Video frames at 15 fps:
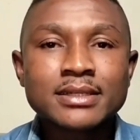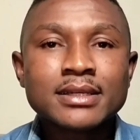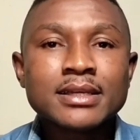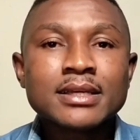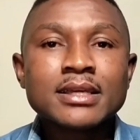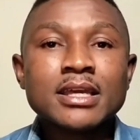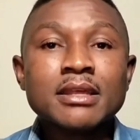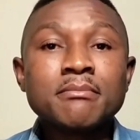
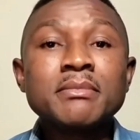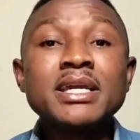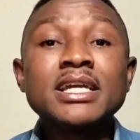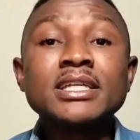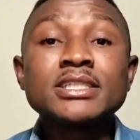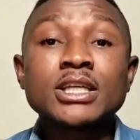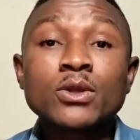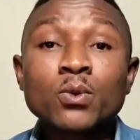It
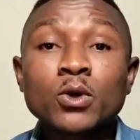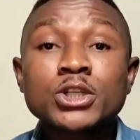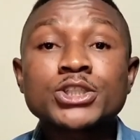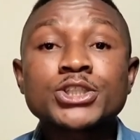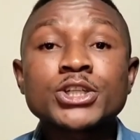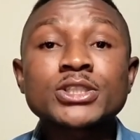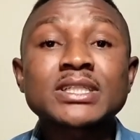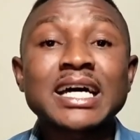means it was
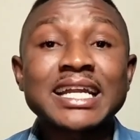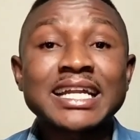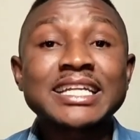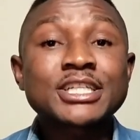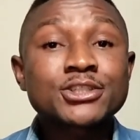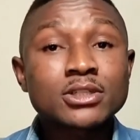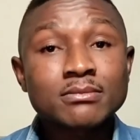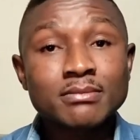just an
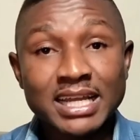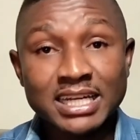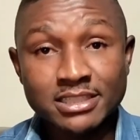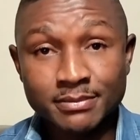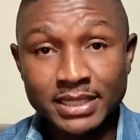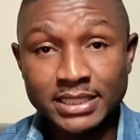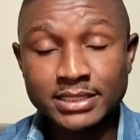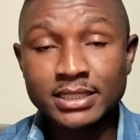addiction
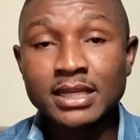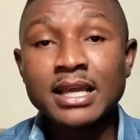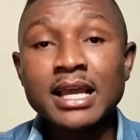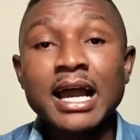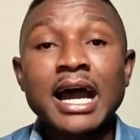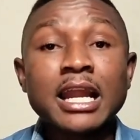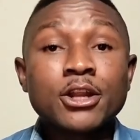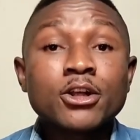management.
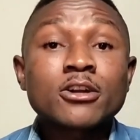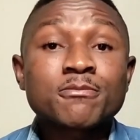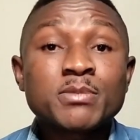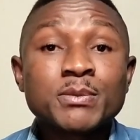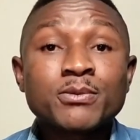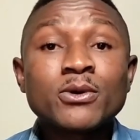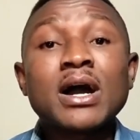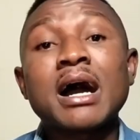And a lot of
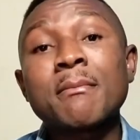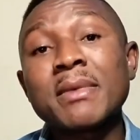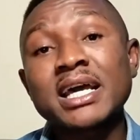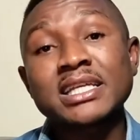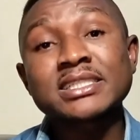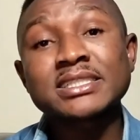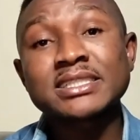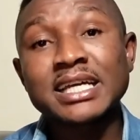people are
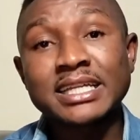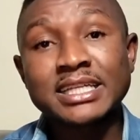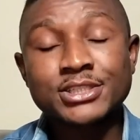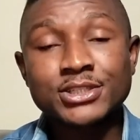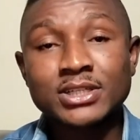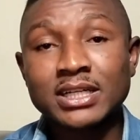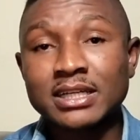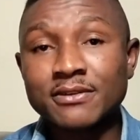managing the
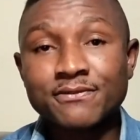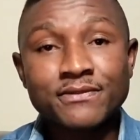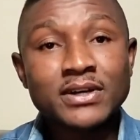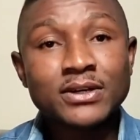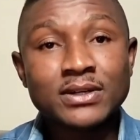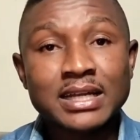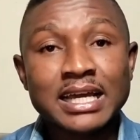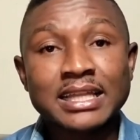addiction and they
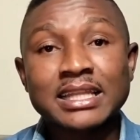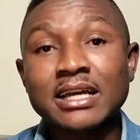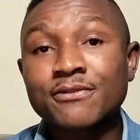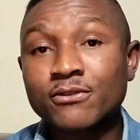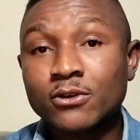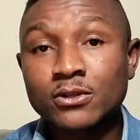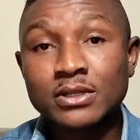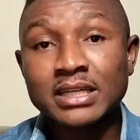felt like they have,
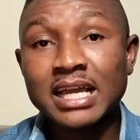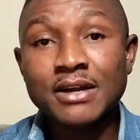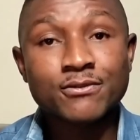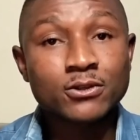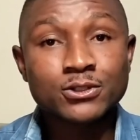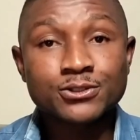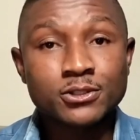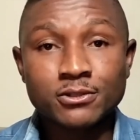con- they have
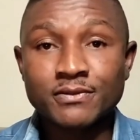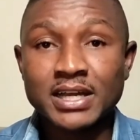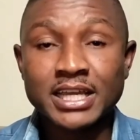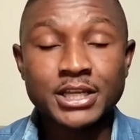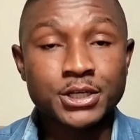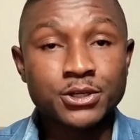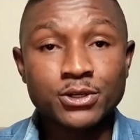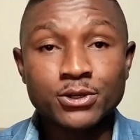control over
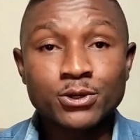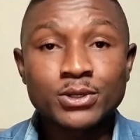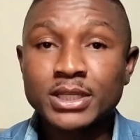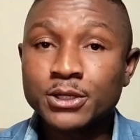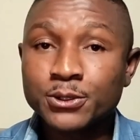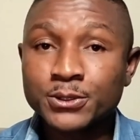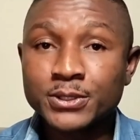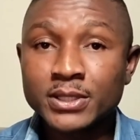it. No, they
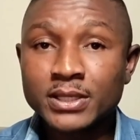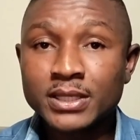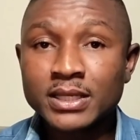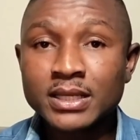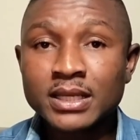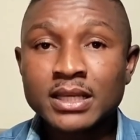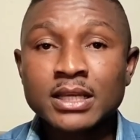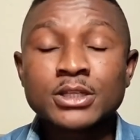don't.
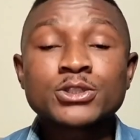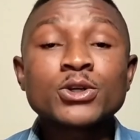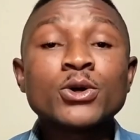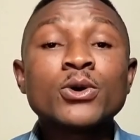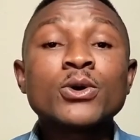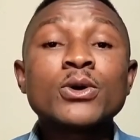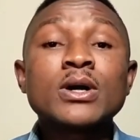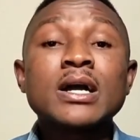
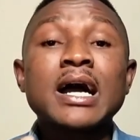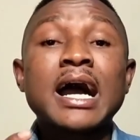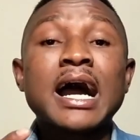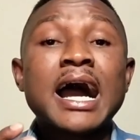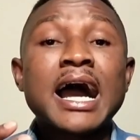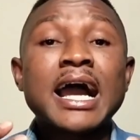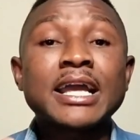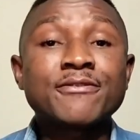So
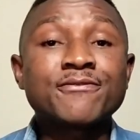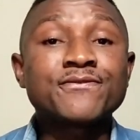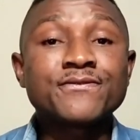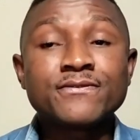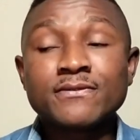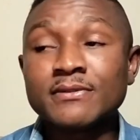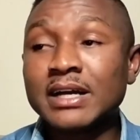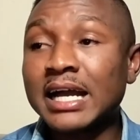I,
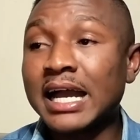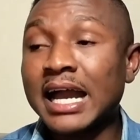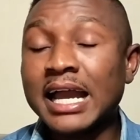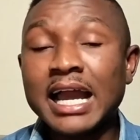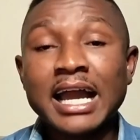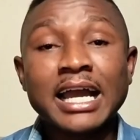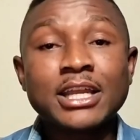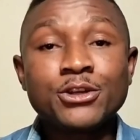I,
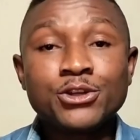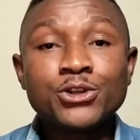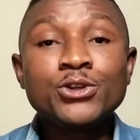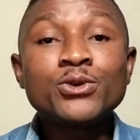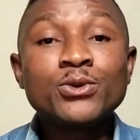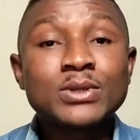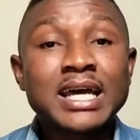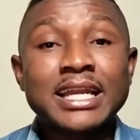I
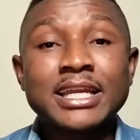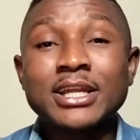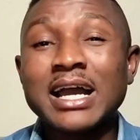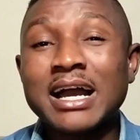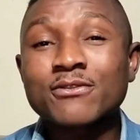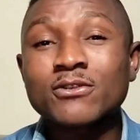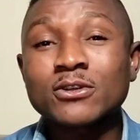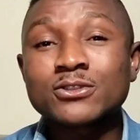knew that I didn't
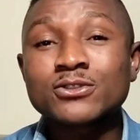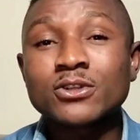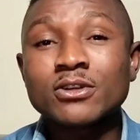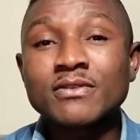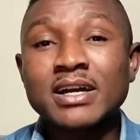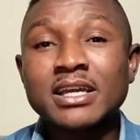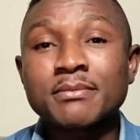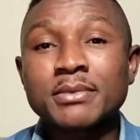have control
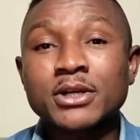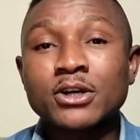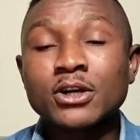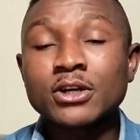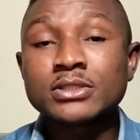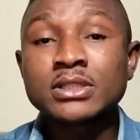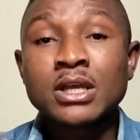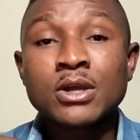over it
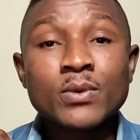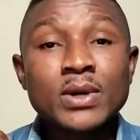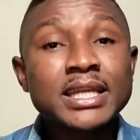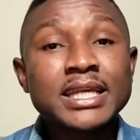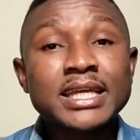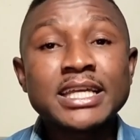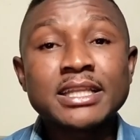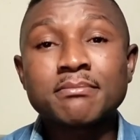because when it
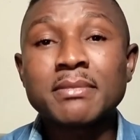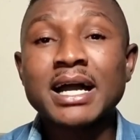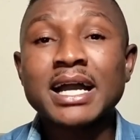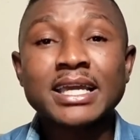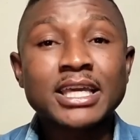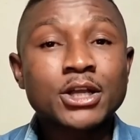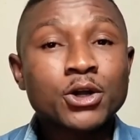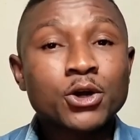hit back,
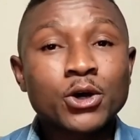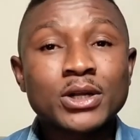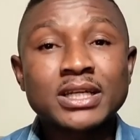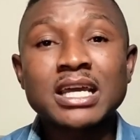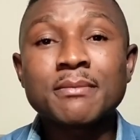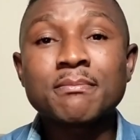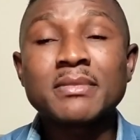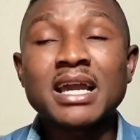it
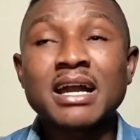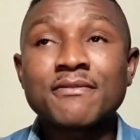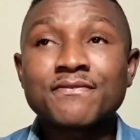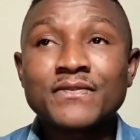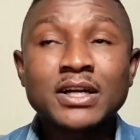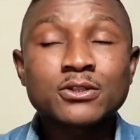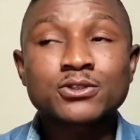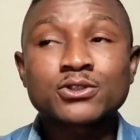condemned me. I
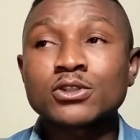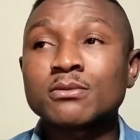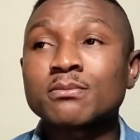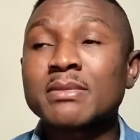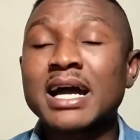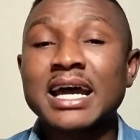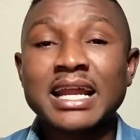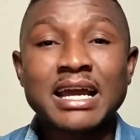felt so
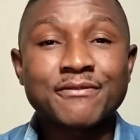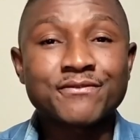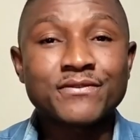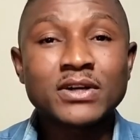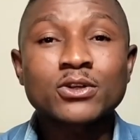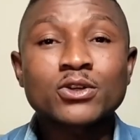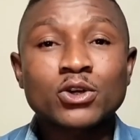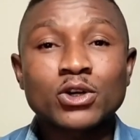bad. I
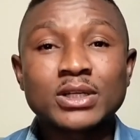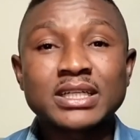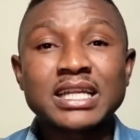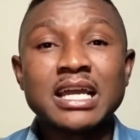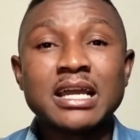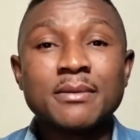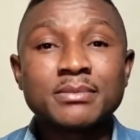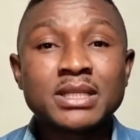felt
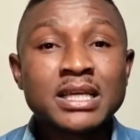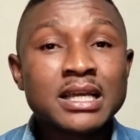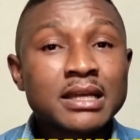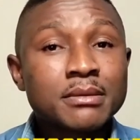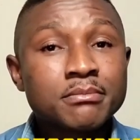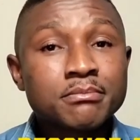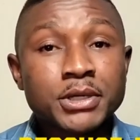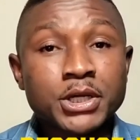condemned
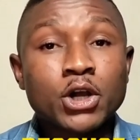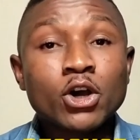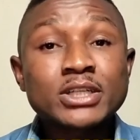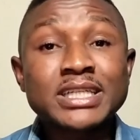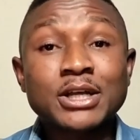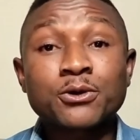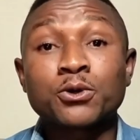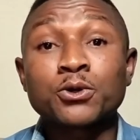because I
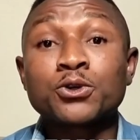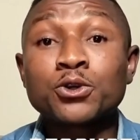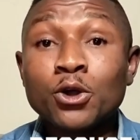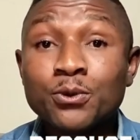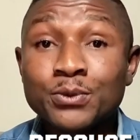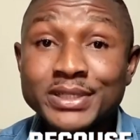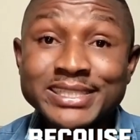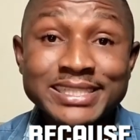could not
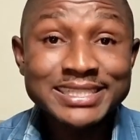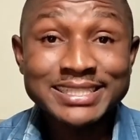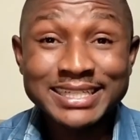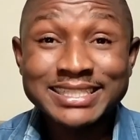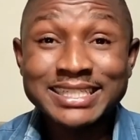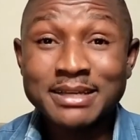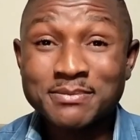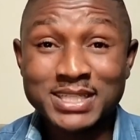resist the
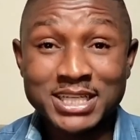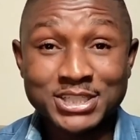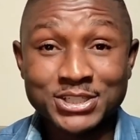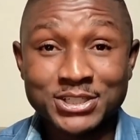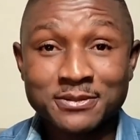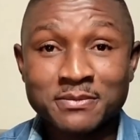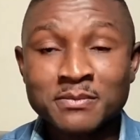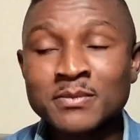
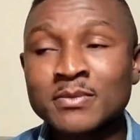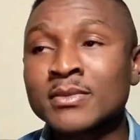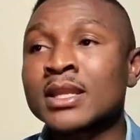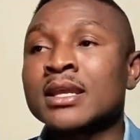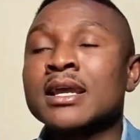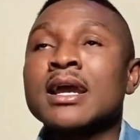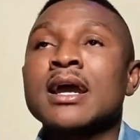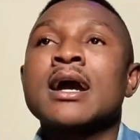temptation.
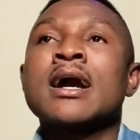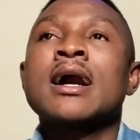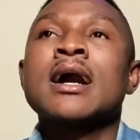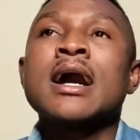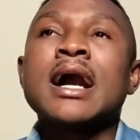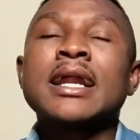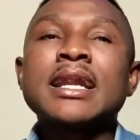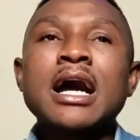
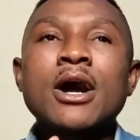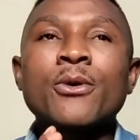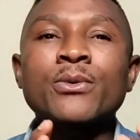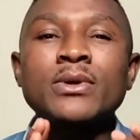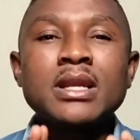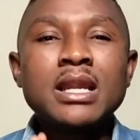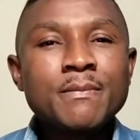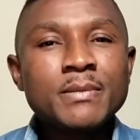And now,
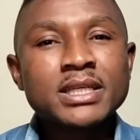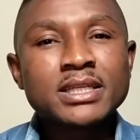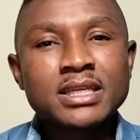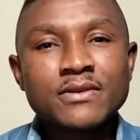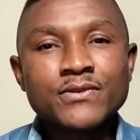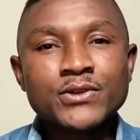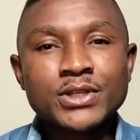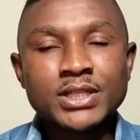let me give
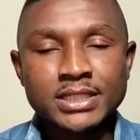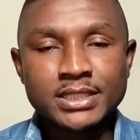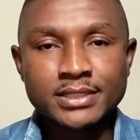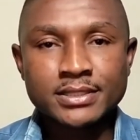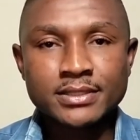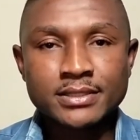you this,